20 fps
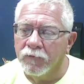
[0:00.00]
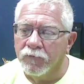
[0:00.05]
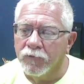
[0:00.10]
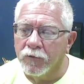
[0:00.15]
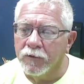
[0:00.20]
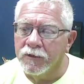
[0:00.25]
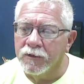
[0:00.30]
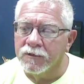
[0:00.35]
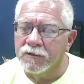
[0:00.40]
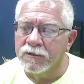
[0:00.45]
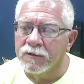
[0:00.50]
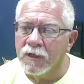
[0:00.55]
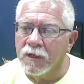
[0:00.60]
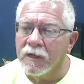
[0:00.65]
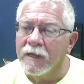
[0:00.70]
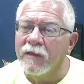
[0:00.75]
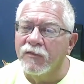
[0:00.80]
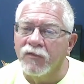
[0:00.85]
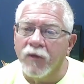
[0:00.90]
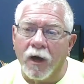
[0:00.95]
for his sin.
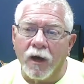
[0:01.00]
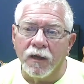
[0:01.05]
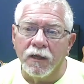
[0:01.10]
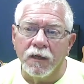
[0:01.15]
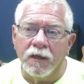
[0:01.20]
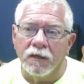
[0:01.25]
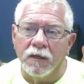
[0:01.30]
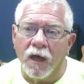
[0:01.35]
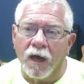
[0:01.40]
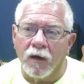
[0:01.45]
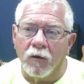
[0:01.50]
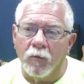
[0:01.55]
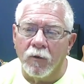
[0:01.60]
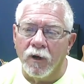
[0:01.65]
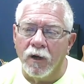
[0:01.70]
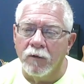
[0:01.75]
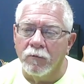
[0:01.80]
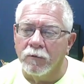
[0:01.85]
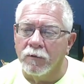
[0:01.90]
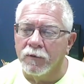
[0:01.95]
He thought he had got
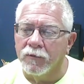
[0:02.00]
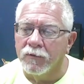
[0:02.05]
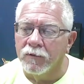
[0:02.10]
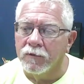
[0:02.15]
away with it.